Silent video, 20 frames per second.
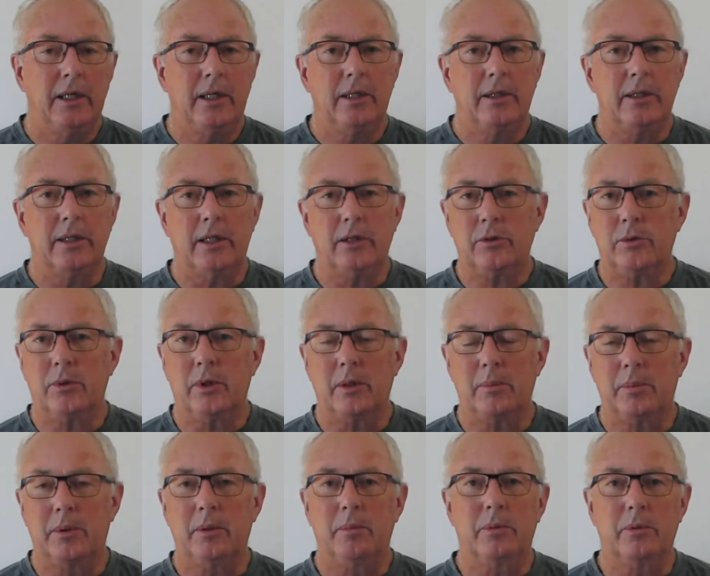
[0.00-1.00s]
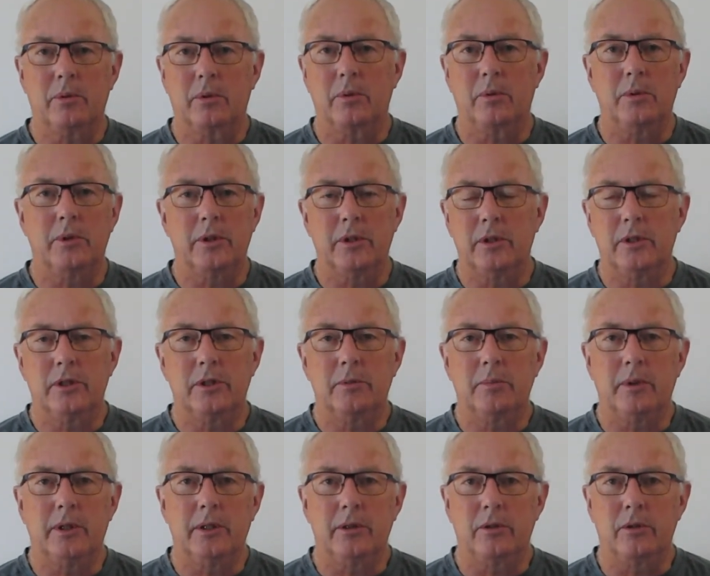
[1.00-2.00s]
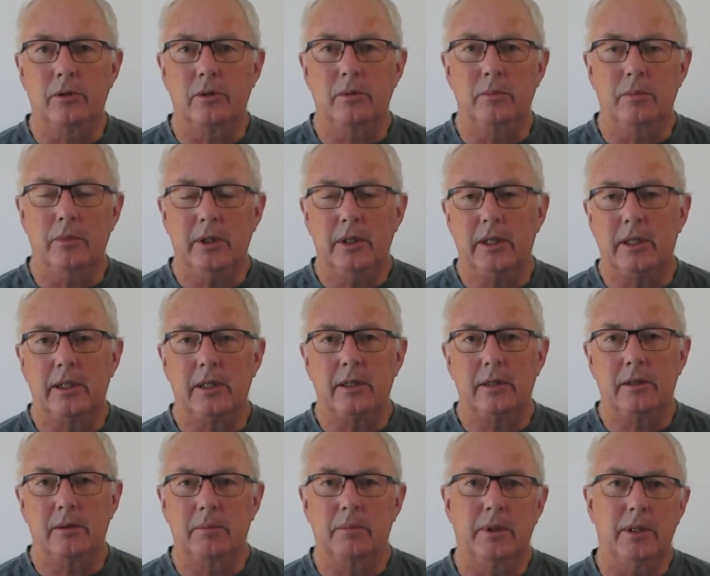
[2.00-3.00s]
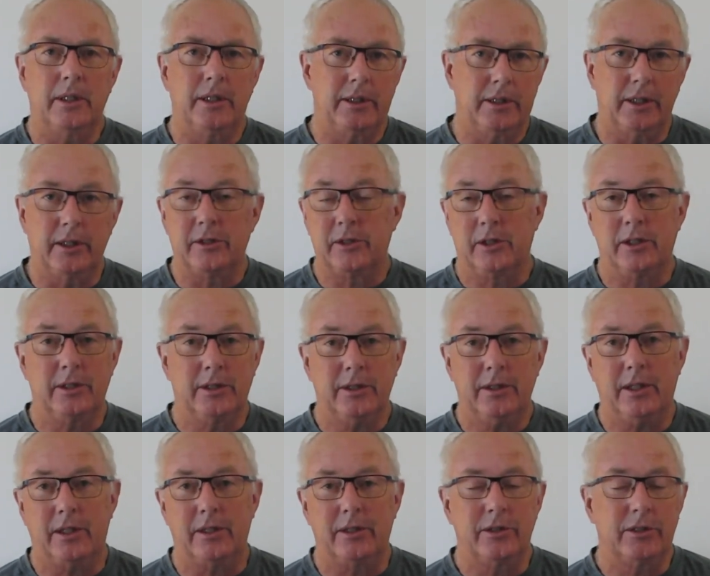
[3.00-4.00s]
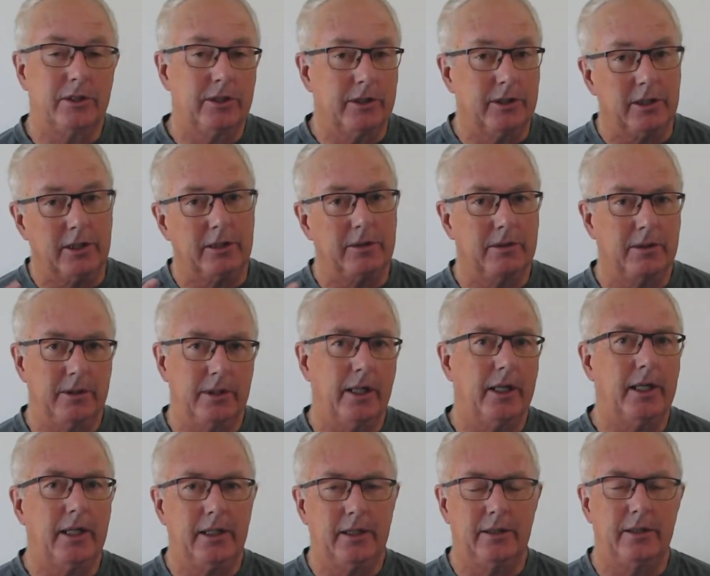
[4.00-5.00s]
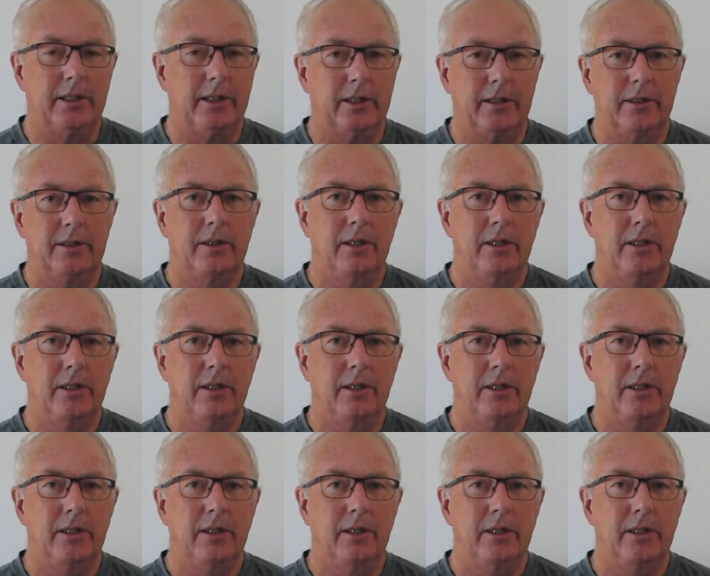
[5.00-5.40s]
That's why people are willing to spend good money to buy nice guitars, because they like that